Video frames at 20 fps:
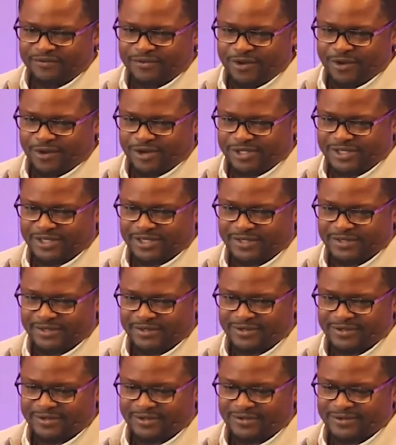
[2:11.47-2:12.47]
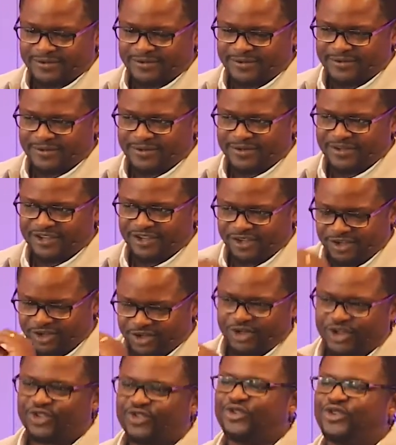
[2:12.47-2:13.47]
they've got
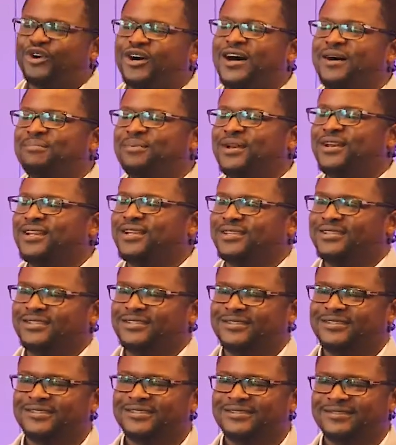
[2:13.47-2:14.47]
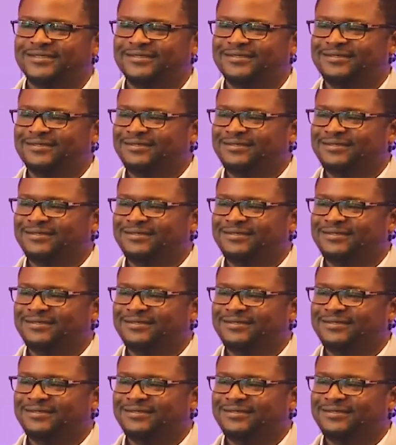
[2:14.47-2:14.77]
just for happiness.